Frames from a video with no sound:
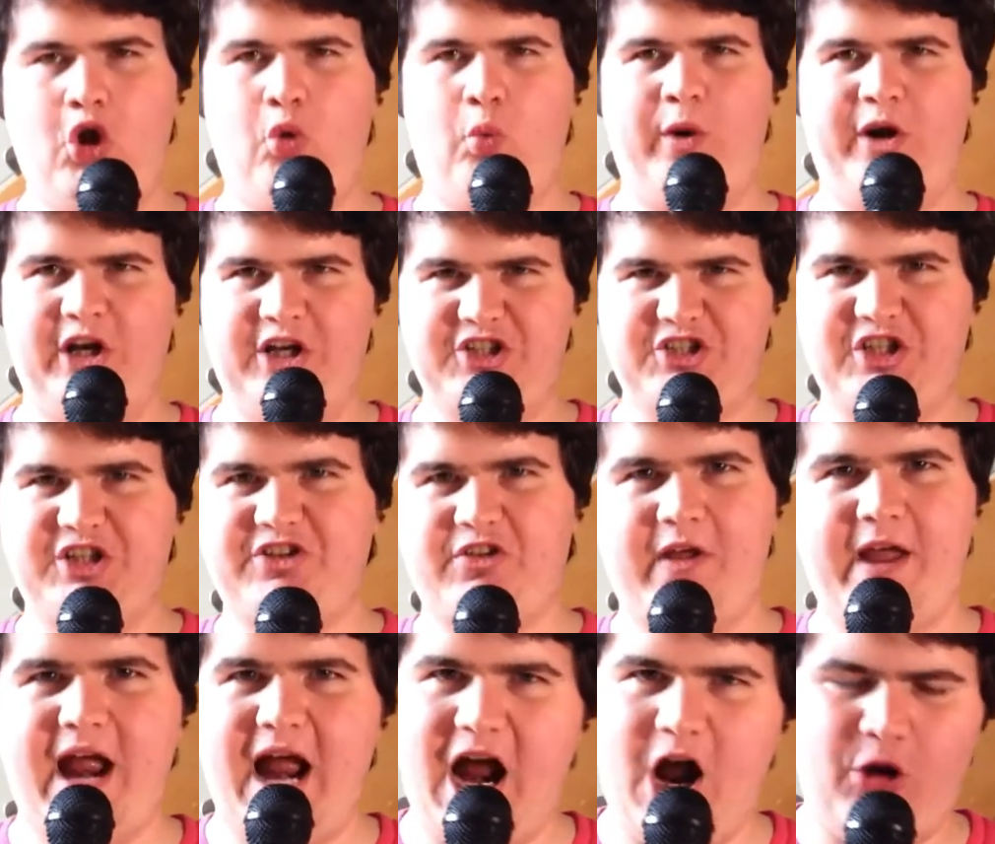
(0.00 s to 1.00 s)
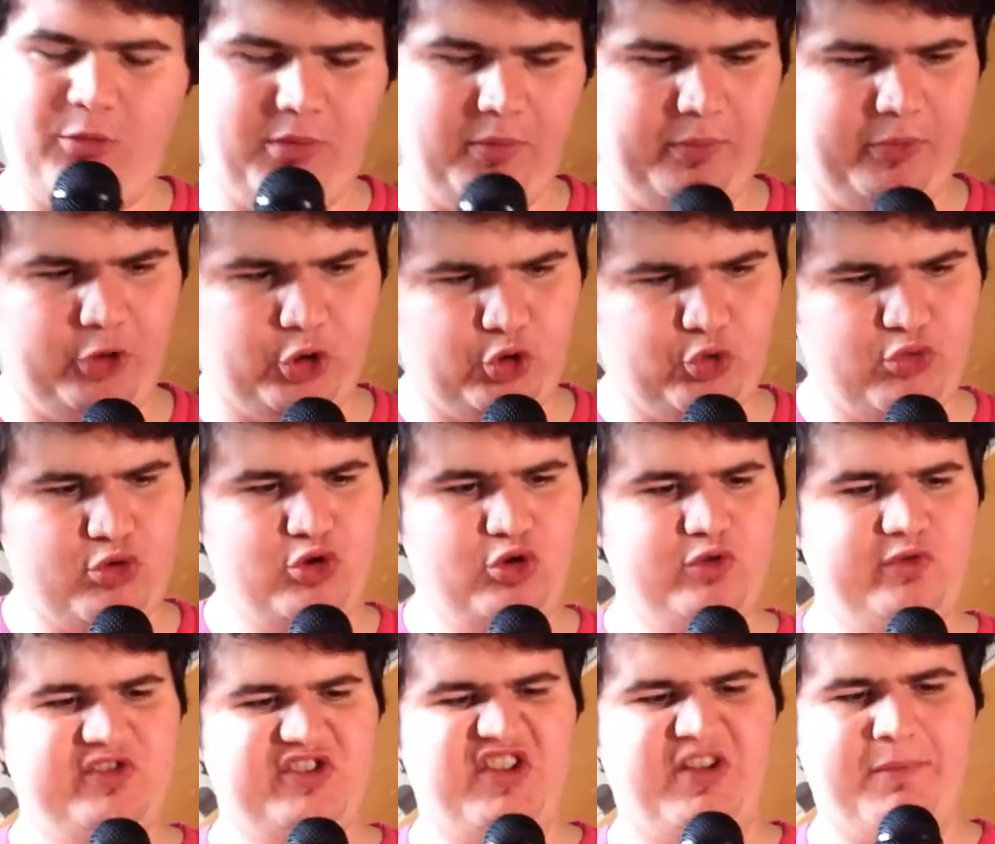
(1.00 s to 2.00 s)
When listening to the album, the
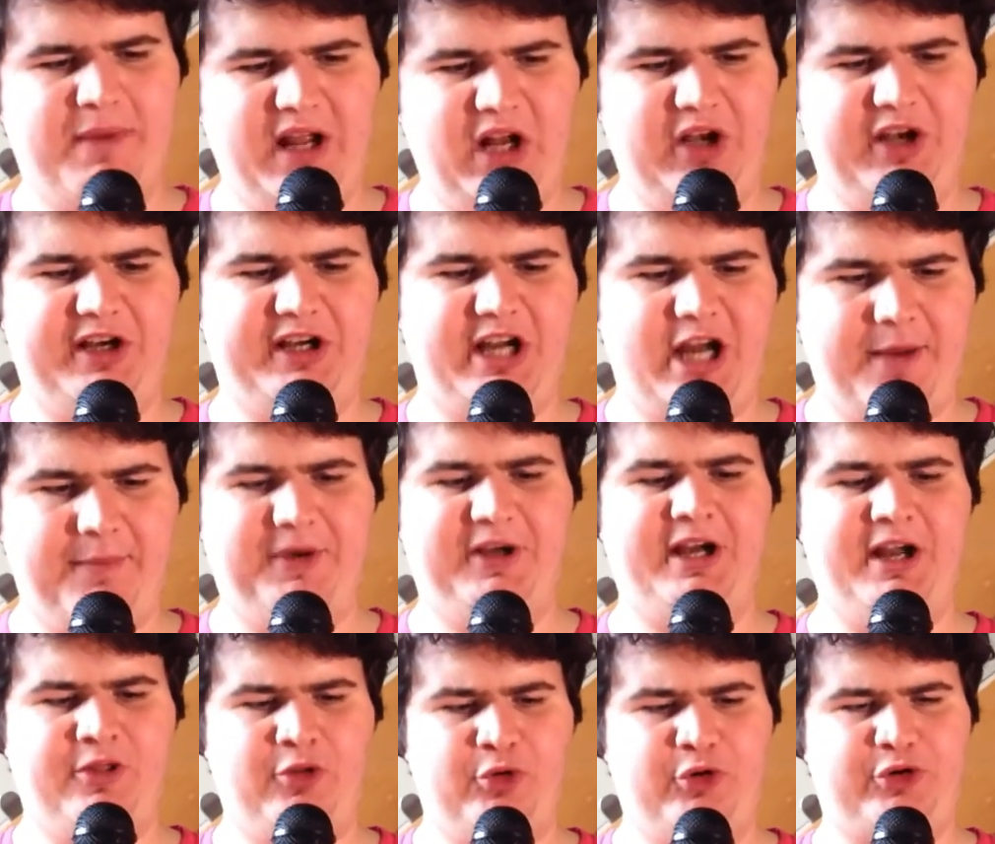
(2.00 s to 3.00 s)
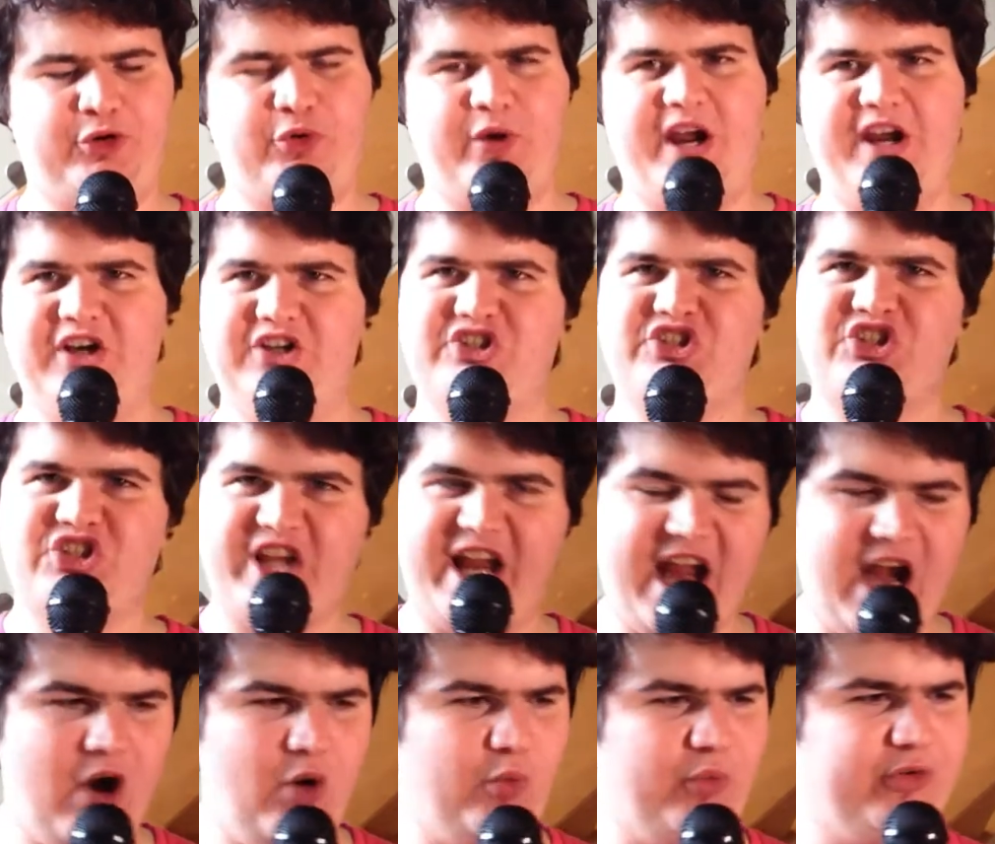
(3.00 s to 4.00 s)
grooves and the melody came together to create a
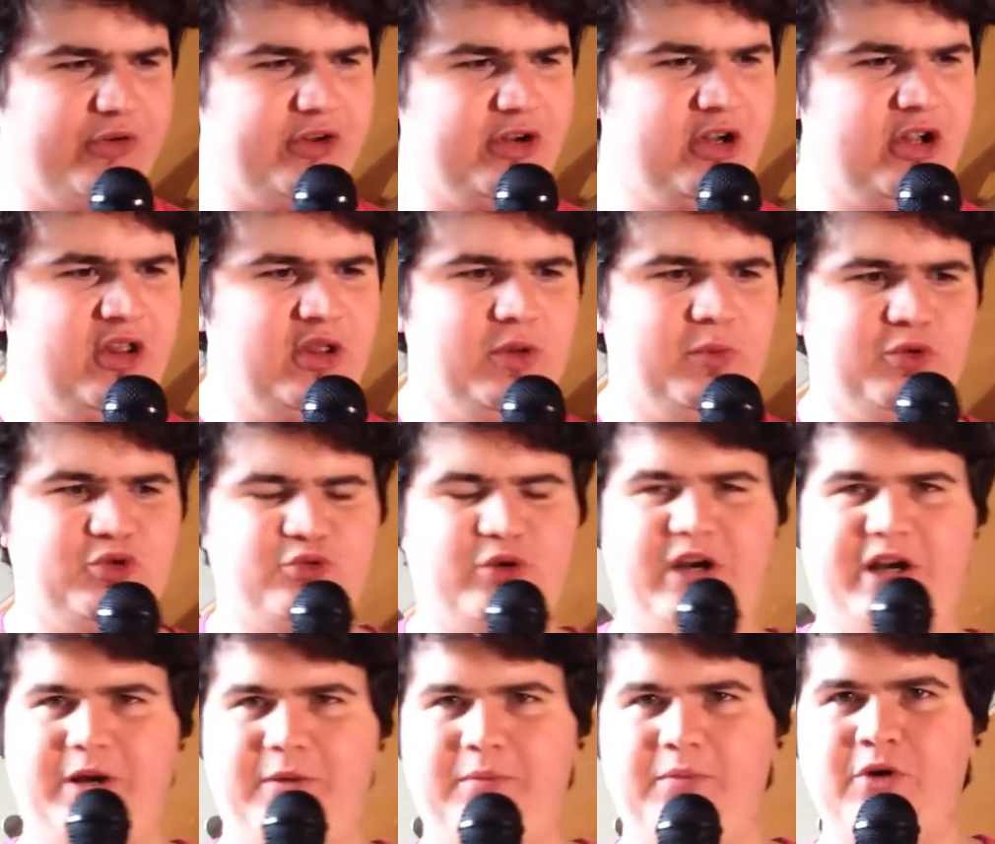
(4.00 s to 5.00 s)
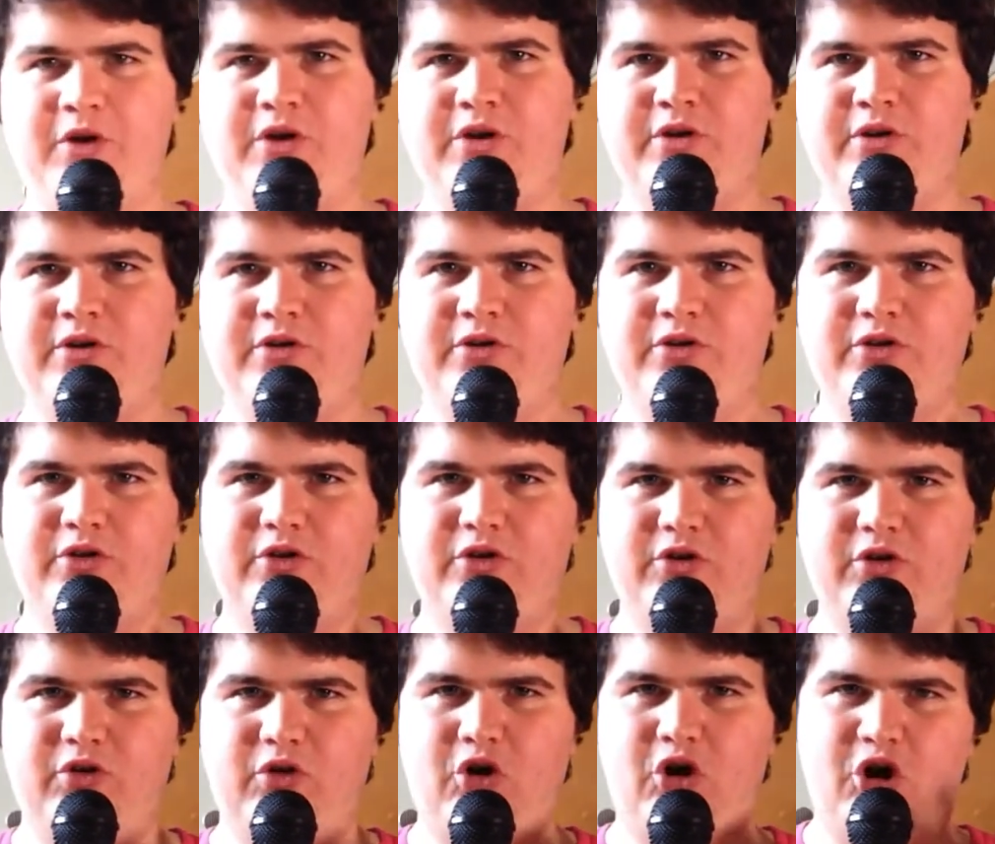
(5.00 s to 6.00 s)
sound that was really
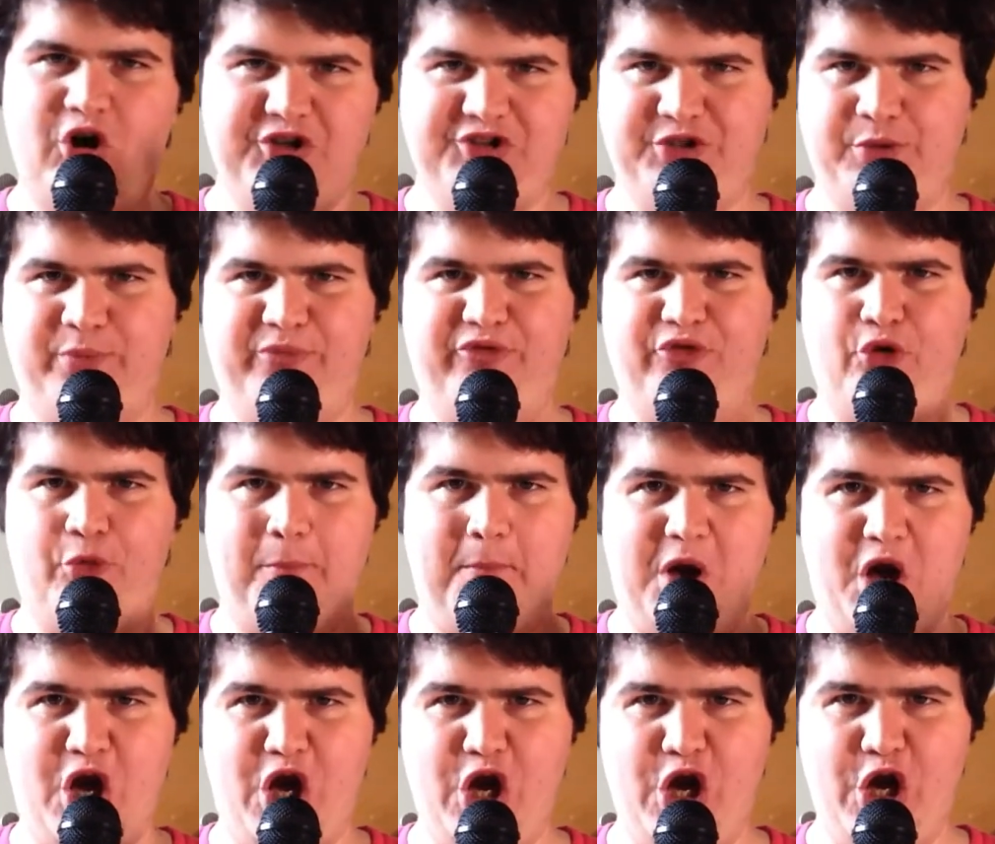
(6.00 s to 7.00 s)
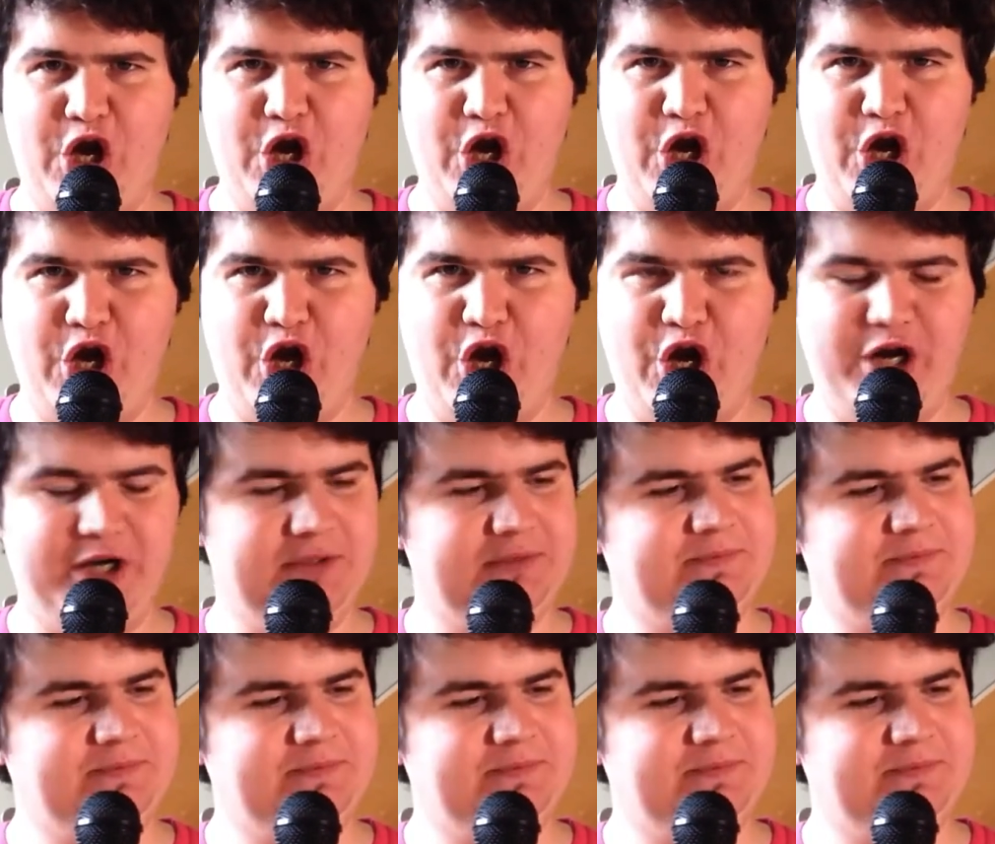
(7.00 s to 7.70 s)
awesome for me.